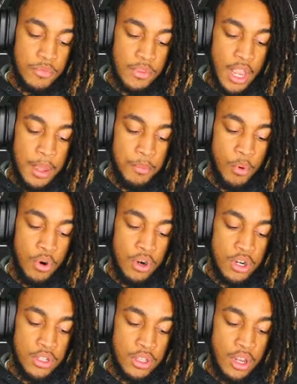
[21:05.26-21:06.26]

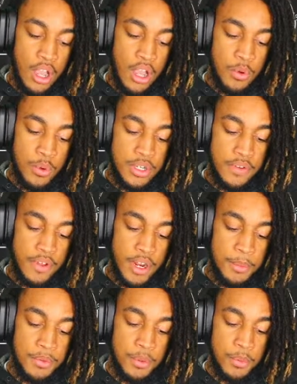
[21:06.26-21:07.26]
Gwent
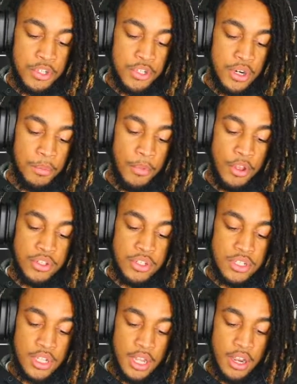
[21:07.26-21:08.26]
developed. The Witcher Monster
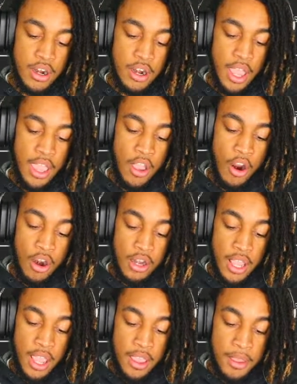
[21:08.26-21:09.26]
Slayer AR
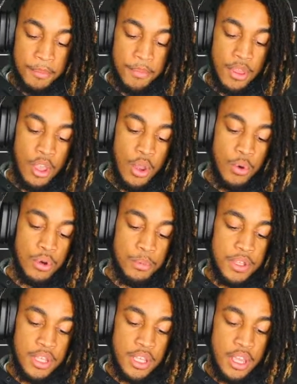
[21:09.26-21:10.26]
game will
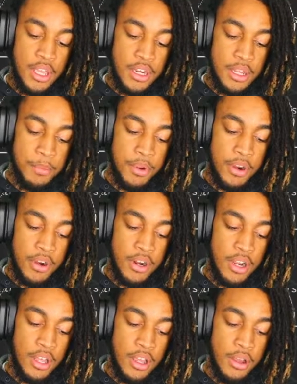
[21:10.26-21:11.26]
begin in
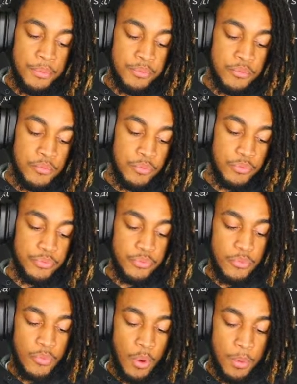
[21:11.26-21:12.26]
parallel.
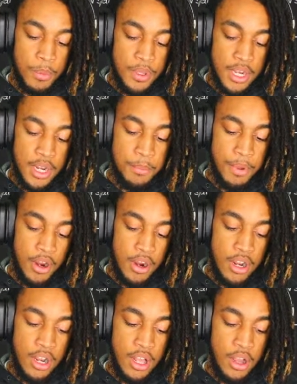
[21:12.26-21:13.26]

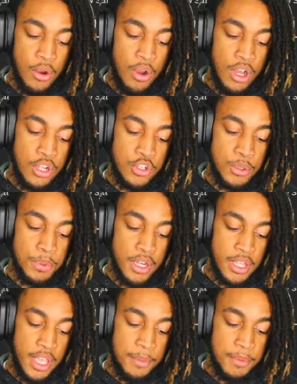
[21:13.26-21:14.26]

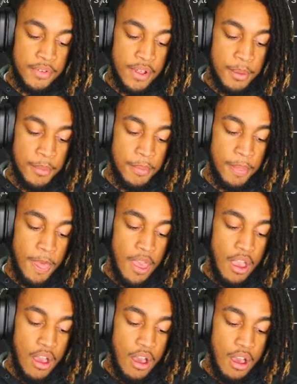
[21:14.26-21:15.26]
AAA game development.
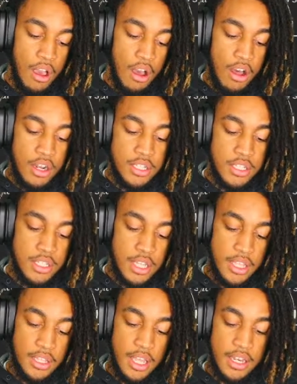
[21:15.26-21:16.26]
All this to say
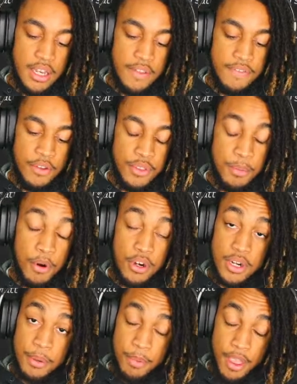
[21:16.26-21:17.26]
that they felt the market
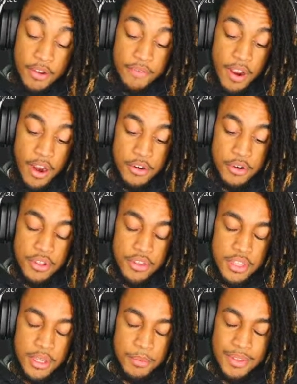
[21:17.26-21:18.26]
had backfired on
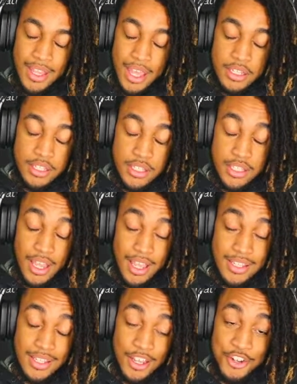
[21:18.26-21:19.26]
them. That's
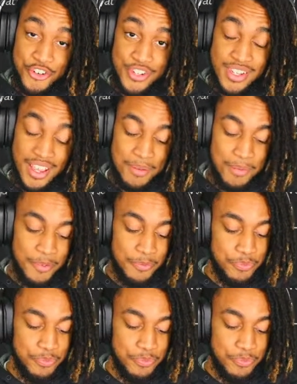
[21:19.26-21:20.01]
an understatement.